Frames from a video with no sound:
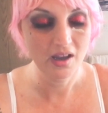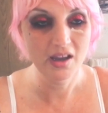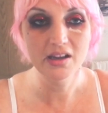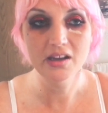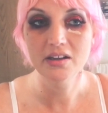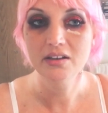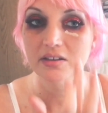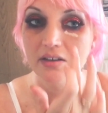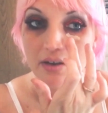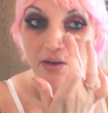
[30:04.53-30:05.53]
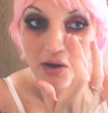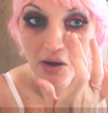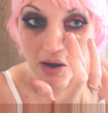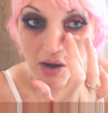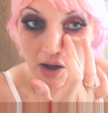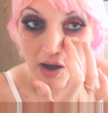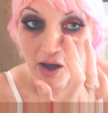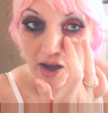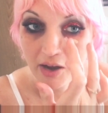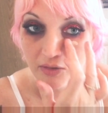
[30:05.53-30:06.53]
and
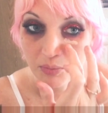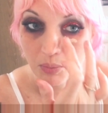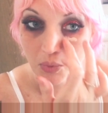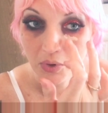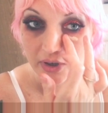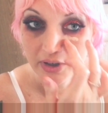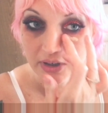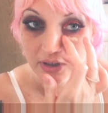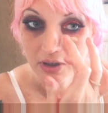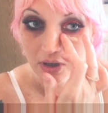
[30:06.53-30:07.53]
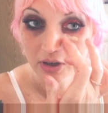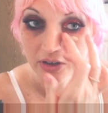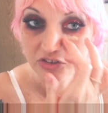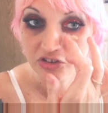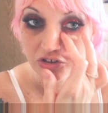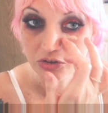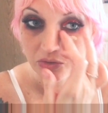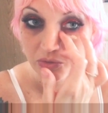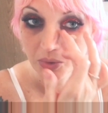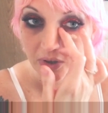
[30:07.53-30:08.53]
I've worn it on
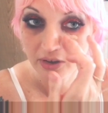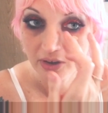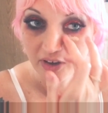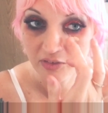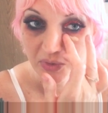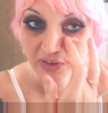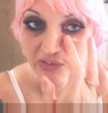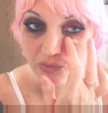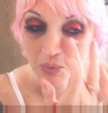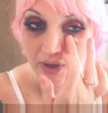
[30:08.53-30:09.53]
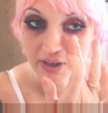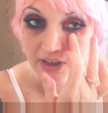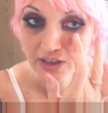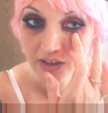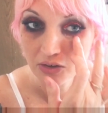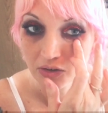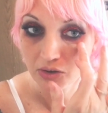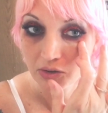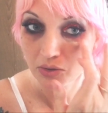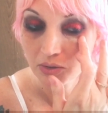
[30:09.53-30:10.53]
shoots where I've been sweating
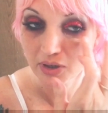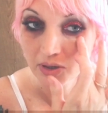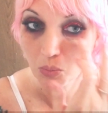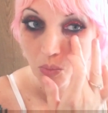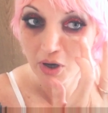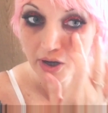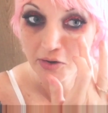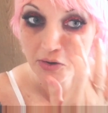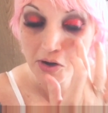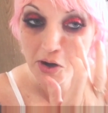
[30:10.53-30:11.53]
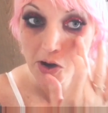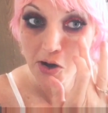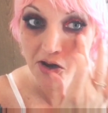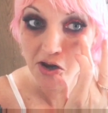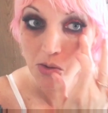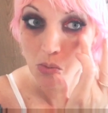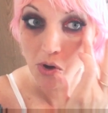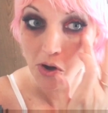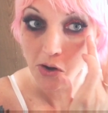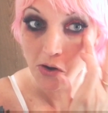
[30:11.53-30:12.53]
or in water, and it
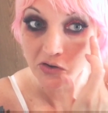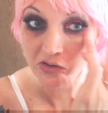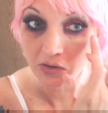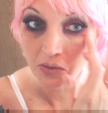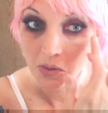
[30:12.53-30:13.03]
works.